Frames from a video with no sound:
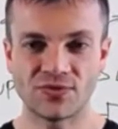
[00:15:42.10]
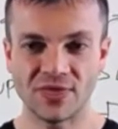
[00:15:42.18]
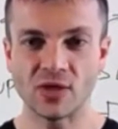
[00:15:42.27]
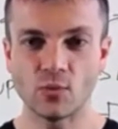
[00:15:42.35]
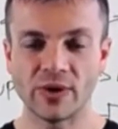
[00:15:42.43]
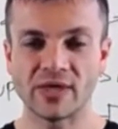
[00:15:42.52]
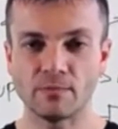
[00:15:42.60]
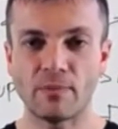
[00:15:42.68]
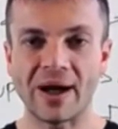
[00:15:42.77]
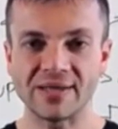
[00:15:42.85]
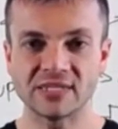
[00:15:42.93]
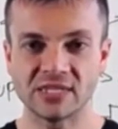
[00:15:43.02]
think we
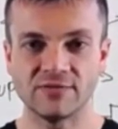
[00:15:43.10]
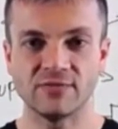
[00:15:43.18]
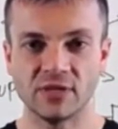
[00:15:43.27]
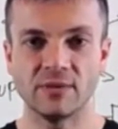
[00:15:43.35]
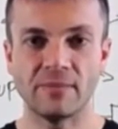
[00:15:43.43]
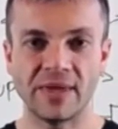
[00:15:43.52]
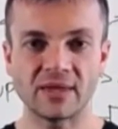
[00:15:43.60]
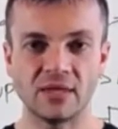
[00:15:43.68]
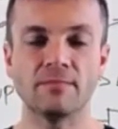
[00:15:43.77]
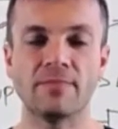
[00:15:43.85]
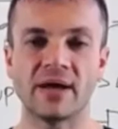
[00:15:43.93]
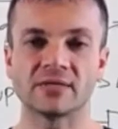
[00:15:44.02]
can positively
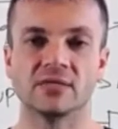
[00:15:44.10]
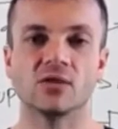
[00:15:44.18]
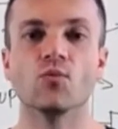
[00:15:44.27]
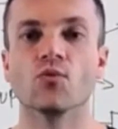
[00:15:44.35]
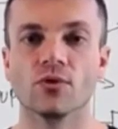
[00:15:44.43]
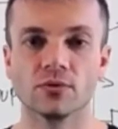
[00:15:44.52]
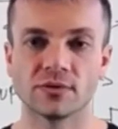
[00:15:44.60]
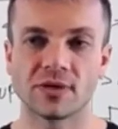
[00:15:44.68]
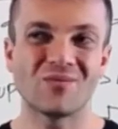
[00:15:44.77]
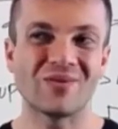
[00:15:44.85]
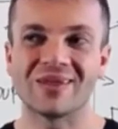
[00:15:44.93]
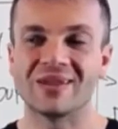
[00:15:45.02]
make an impact in the world?
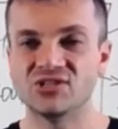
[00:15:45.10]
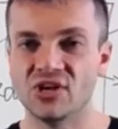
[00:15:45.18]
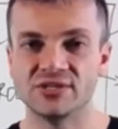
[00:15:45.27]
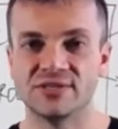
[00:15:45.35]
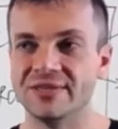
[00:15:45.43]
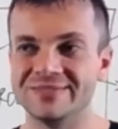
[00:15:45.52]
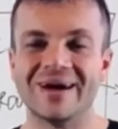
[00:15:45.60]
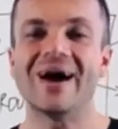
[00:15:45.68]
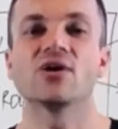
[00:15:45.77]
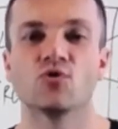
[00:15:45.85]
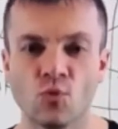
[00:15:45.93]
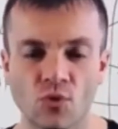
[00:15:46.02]
Okay, we're not going to change the
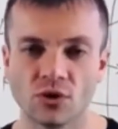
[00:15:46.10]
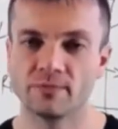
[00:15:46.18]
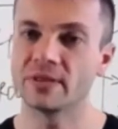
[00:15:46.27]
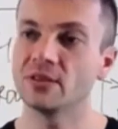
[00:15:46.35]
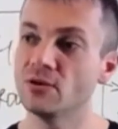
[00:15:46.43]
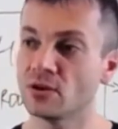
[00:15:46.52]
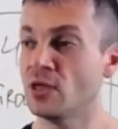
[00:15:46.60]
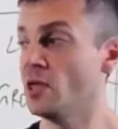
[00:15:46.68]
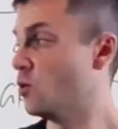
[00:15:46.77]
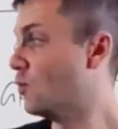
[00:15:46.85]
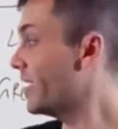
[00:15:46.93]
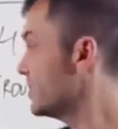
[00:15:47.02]
entire world, but
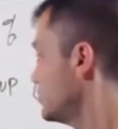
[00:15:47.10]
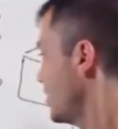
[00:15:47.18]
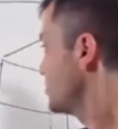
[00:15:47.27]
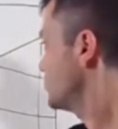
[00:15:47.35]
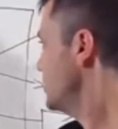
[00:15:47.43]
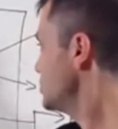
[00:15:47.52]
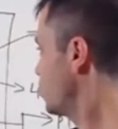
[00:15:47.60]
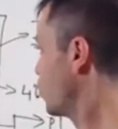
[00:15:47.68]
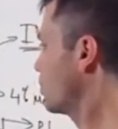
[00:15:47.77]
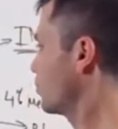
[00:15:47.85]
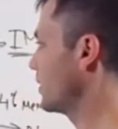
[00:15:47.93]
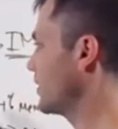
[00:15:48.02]
look, we can change this
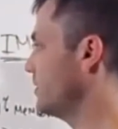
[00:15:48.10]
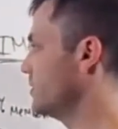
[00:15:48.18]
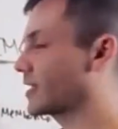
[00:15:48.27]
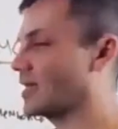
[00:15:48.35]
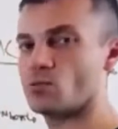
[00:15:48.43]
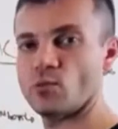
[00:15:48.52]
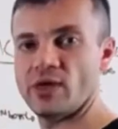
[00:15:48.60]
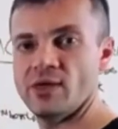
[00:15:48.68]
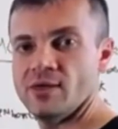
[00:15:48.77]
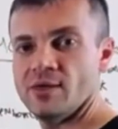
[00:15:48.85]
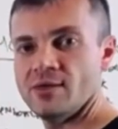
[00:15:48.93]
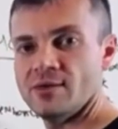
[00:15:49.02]
world right here, can't
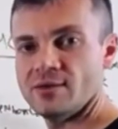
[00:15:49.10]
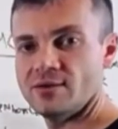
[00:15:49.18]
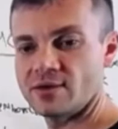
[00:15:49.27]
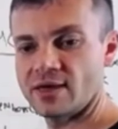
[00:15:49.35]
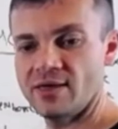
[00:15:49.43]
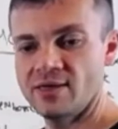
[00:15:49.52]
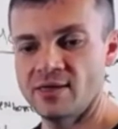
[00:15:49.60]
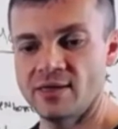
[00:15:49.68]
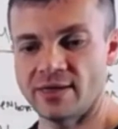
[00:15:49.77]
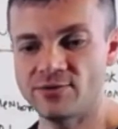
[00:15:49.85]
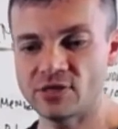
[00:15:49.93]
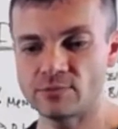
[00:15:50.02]
we? Okay,
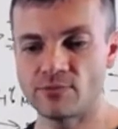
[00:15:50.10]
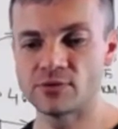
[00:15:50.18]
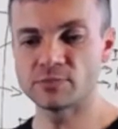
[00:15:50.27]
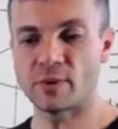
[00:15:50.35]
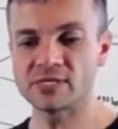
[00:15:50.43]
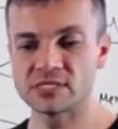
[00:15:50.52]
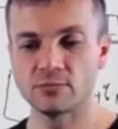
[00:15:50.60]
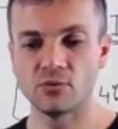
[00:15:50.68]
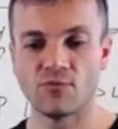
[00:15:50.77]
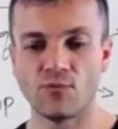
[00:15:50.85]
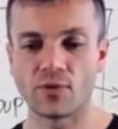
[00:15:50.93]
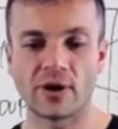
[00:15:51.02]
and you can be
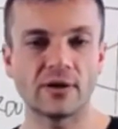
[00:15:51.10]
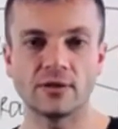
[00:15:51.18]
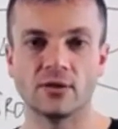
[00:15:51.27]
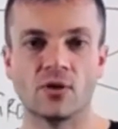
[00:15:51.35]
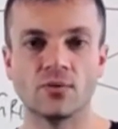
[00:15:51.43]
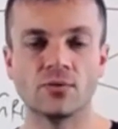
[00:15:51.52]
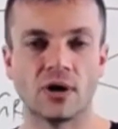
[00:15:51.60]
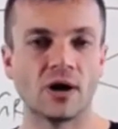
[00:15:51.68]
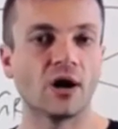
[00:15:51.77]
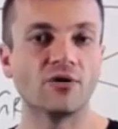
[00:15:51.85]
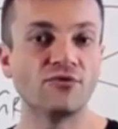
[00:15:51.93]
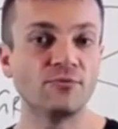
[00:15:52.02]
responsible for, I don't know,
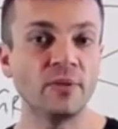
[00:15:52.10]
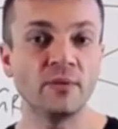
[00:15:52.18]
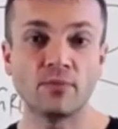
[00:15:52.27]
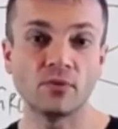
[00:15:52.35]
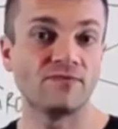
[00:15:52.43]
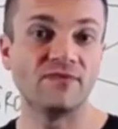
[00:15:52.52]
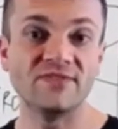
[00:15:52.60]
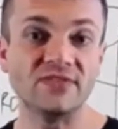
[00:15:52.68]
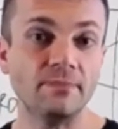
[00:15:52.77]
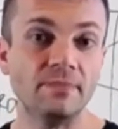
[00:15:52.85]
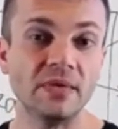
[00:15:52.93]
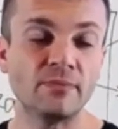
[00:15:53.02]
100 people,
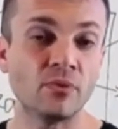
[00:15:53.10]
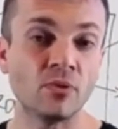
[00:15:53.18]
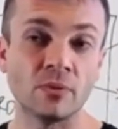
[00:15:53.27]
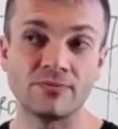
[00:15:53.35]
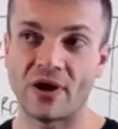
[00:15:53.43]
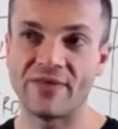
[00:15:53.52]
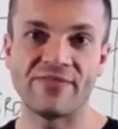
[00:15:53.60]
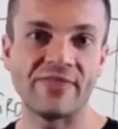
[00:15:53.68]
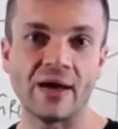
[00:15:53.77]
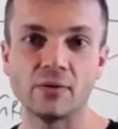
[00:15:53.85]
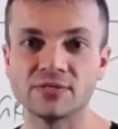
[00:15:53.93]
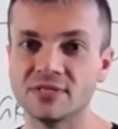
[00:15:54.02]
50 people,
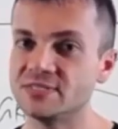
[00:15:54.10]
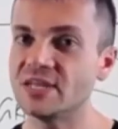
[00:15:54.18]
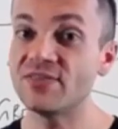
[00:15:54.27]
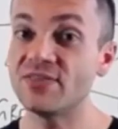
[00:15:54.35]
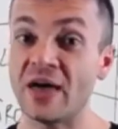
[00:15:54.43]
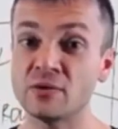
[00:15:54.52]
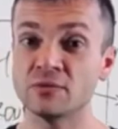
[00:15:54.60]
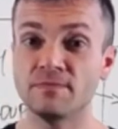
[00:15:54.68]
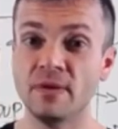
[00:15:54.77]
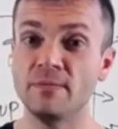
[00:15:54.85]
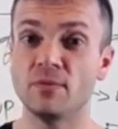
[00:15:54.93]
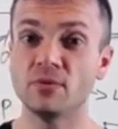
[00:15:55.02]
1,000,
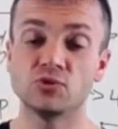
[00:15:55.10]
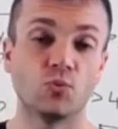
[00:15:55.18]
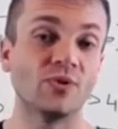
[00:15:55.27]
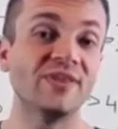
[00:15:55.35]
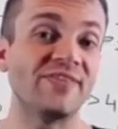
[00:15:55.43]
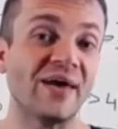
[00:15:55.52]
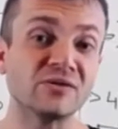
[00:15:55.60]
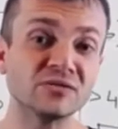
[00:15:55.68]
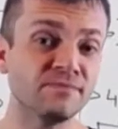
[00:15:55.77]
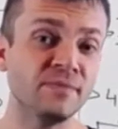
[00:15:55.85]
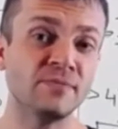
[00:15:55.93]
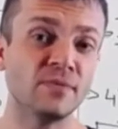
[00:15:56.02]
10,000 people,
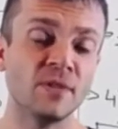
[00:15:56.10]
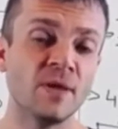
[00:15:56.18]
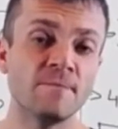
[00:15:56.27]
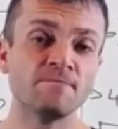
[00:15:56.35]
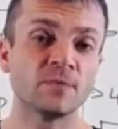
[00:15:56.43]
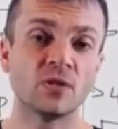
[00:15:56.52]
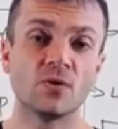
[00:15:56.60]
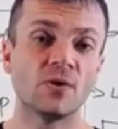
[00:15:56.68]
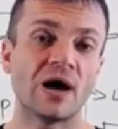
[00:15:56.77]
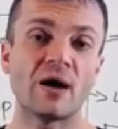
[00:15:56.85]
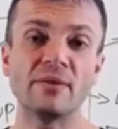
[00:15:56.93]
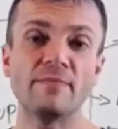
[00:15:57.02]
20,000 people. You
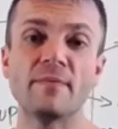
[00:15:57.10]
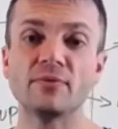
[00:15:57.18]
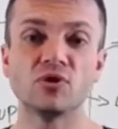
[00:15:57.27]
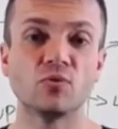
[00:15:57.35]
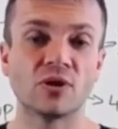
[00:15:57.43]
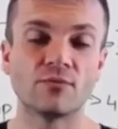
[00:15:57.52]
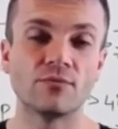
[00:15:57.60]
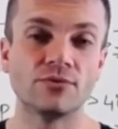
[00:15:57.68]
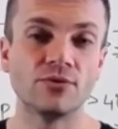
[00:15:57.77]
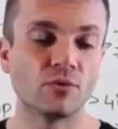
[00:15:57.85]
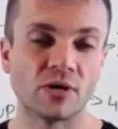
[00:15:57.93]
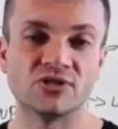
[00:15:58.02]
know, how many people do you
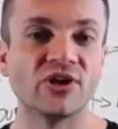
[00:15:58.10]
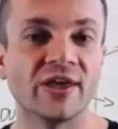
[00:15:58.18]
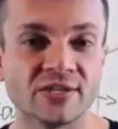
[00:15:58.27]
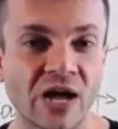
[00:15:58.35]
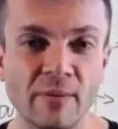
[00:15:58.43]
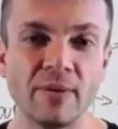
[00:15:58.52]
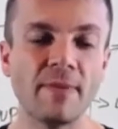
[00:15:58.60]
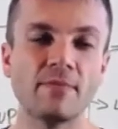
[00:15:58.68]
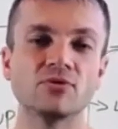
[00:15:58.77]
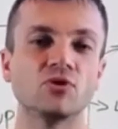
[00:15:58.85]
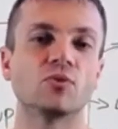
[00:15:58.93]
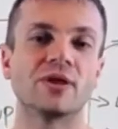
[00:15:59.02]
want to change? How many
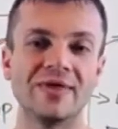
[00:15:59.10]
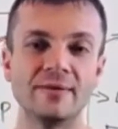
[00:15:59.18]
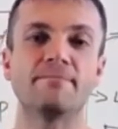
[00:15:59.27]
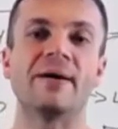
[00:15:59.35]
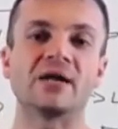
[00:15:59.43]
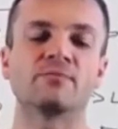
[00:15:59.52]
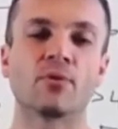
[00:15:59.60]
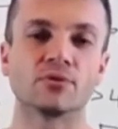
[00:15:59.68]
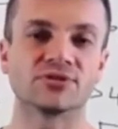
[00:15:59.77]
people do you want to impact